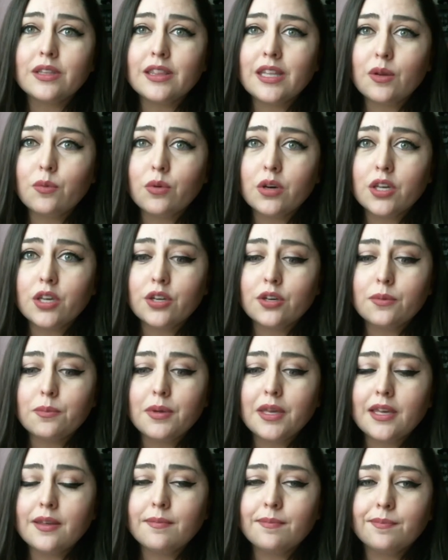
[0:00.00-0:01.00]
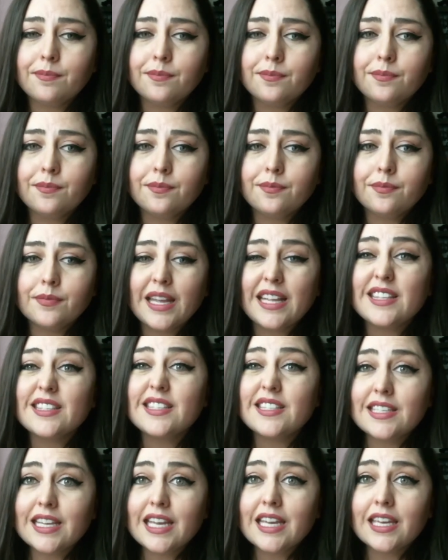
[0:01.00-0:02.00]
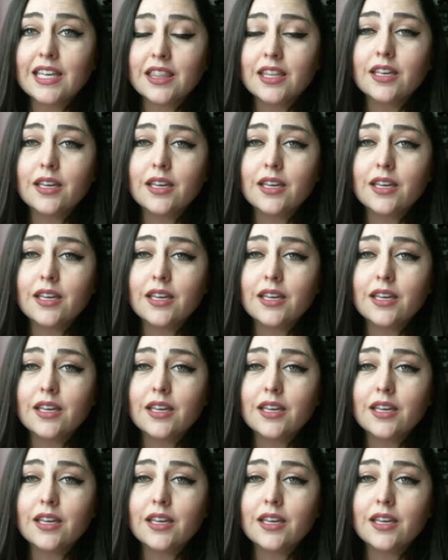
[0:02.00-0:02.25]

they want you to be and staying in